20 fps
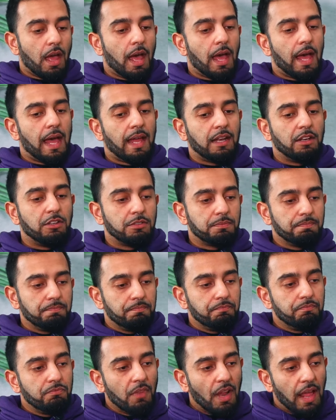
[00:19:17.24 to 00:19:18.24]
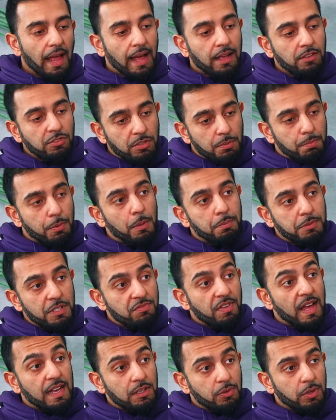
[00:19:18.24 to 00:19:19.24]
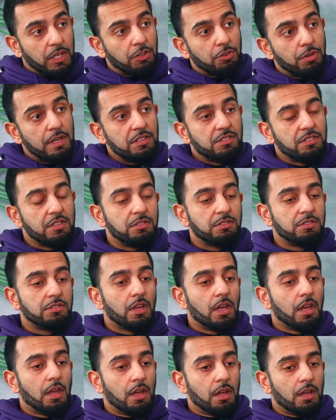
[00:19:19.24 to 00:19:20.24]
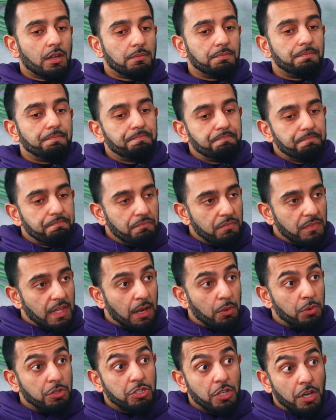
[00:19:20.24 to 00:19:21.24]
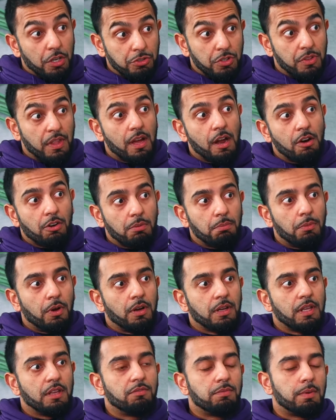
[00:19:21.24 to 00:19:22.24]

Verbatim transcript: And as the property value increases, they will charge you the current market